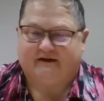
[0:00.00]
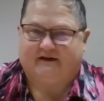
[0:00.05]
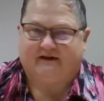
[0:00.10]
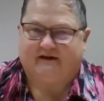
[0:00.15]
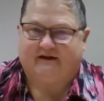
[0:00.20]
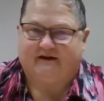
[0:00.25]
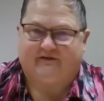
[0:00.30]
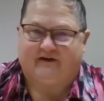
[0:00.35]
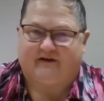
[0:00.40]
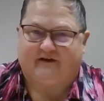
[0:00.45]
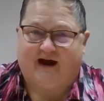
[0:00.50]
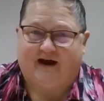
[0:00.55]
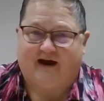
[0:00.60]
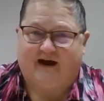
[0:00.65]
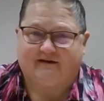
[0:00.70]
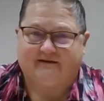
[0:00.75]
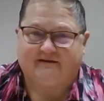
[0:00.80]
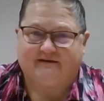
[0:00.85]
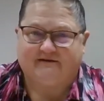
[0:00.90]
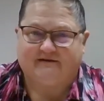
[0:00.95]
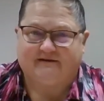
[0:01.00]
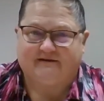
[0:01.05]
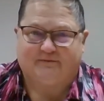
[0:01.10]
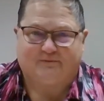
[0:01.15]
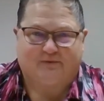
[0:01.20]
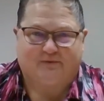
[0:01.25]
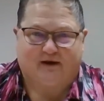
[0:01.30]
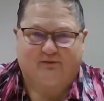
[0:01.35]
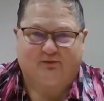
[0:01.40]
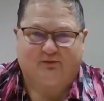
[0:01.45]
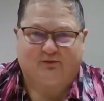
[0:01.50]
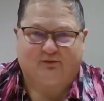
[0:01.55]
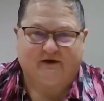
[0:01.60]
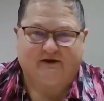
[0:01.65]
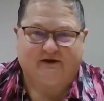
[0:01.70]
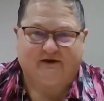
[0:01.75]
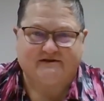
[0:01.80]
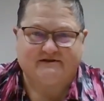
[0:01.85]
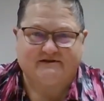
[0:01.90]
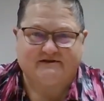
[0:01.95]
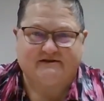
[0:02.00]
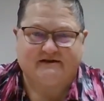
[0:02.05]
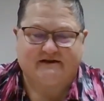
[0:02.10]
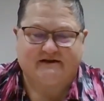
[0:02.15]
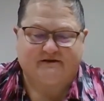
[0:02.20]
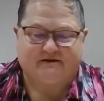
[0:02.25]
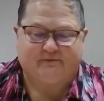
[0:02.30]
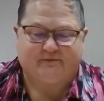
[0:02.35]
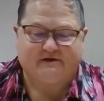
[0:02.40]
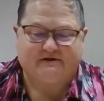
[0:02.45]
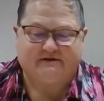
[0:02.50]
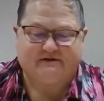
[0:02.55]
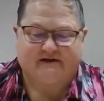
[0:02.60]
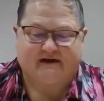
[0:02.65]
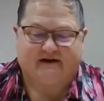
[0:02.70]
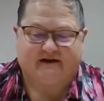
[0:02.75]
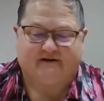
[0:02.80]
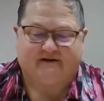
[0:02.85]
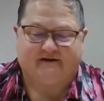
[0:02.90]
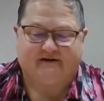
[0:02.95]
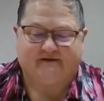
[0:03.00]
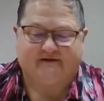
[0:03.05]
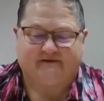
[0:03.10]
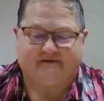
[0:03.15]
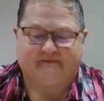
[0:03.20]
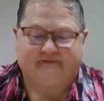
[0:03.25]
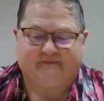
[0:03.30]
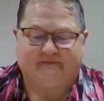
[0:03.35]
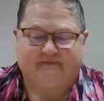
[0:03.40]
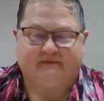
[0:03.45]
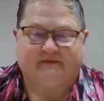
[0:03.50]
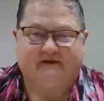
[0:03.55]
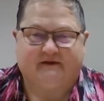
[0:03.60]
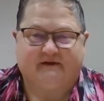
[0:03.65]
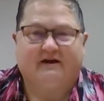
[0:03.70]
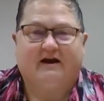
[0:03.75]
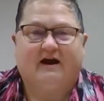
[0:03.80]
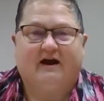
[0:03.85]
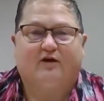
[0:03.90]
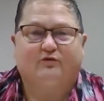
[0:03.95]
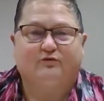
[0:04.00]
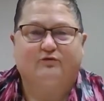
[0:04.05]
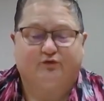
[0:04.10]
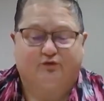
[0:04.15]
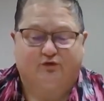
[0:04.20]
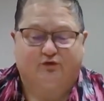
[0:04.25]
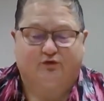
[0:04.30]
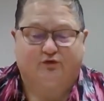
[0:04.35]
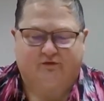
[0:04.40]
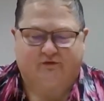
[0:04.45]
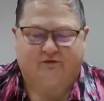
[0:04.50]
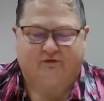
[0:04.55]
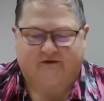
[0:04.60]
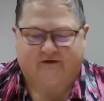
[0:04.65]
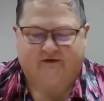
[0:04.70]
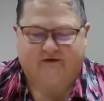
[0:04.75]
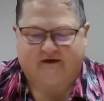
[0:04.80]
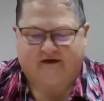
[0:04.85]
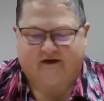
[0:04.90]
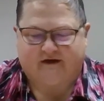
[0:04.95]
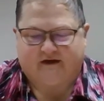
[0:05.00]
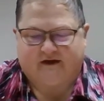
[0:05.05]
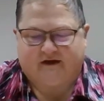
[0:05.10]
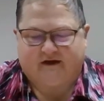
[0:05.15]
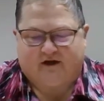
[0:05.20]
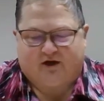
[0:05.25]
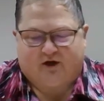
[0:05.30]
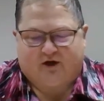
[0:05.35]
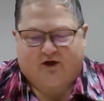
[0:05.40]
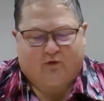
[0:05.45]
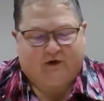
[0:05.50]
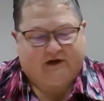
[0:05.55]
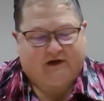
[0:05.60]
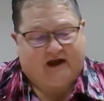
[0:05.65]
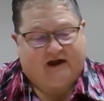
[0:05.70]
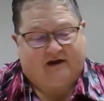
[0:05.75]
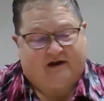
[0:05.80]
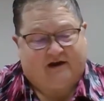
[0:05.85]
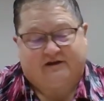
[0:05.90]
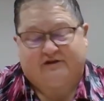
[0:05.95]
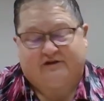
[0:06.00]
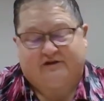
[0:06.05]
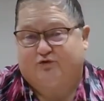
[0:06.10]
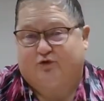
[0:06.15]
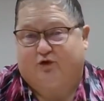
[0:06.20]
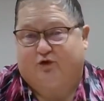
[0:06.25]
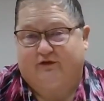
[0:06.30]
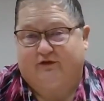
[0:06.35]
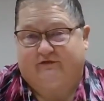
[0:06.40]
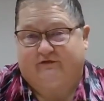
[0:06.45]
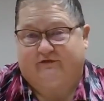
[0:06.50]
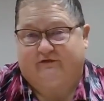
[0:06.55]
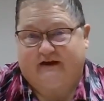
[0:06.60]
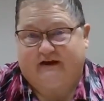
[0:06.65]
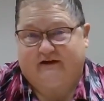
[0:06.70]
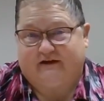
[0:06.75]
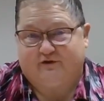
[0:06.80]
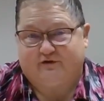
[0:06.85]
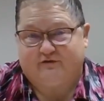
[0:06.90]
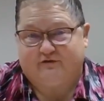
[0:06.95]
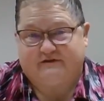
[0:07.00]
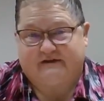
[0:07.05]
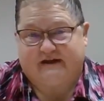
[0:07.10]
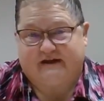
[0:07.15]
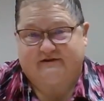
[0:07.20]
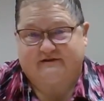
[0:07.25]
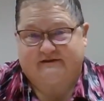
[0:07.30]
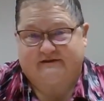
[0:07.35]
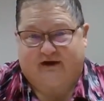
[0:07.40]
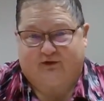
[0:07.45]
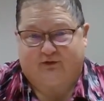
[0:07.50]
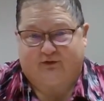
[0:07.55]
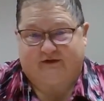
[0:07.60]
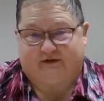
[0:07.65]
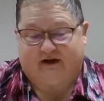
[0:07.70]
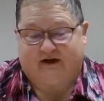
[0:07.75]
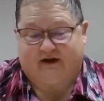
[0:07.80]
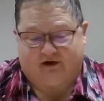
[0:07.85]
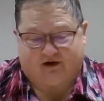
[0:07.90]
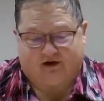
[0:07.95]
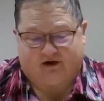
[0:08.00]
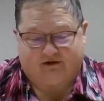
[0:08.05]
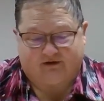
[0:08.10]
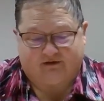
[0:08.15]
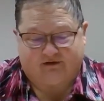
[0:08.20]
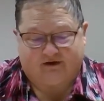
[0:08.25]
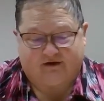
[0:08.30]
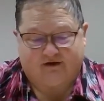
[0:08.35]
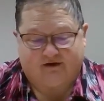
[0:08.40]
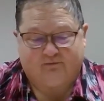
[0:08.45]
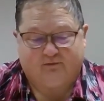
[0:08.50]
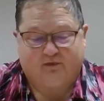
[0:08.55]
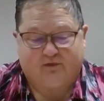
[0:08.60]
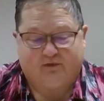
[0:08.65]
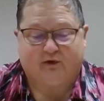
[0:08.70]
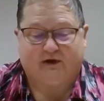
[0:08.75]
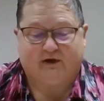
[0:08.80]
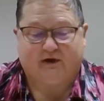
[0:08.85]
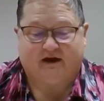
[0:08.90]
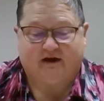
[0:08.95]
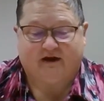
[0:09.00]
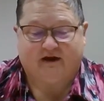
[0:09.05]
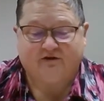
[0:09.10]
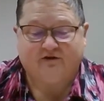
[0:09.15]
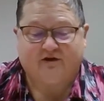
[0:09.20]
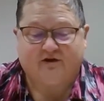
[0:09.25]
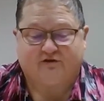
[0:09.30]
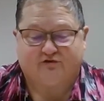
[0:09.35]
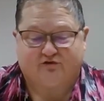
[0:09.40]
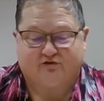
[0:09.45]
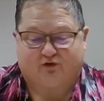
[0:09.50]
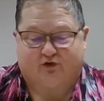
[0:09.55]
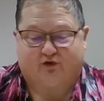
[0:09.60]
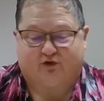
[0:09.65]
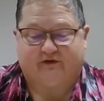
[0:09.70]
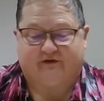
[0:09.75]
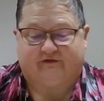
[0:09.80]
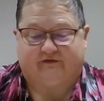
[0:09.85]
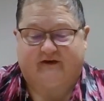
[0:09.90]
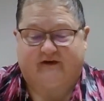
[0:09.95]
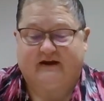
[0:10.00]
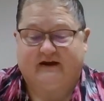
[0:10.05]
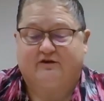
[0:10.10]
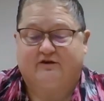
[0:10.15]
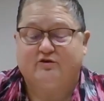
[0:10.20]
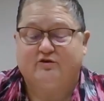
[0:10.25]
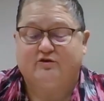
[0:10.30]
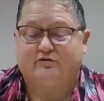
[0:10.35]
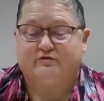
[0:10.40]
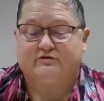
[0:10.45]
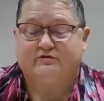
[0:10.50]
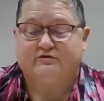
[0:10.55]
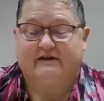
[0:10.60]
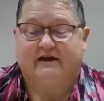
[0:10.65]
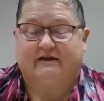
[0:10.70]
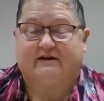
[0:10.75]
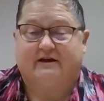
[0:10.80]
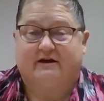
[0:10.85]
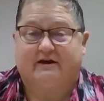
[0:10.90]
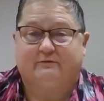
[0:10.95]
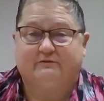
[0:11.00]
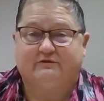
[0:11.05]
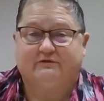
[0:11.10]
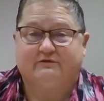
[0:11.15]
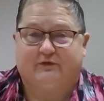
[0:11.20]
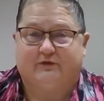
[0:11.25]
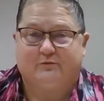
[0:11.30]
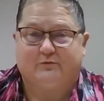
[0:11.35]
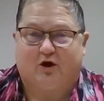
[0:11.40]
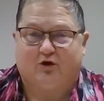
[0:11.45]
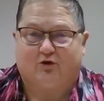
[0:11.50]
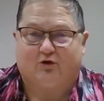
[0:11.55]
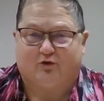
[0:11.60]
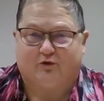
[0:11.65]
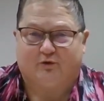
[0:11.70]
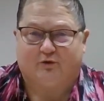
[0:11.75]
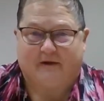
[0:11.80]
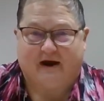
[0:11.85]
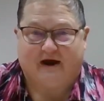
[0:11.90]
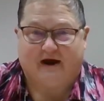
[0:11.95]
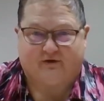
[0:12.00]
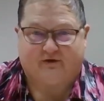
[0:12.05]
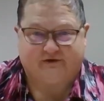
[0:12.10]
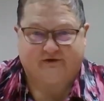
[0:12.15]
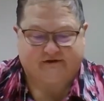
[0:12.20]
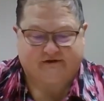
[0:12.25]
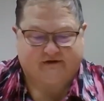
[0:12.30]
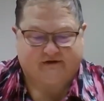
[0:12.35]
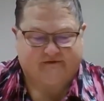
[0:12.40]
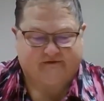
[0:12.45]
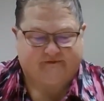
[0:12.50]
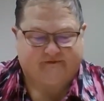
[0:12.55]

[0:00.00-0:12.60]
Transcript: If not, it probably doesn't need to be said. How true. We can't control the fake news that is out there, but we can control the fake news that comes from our own mouths.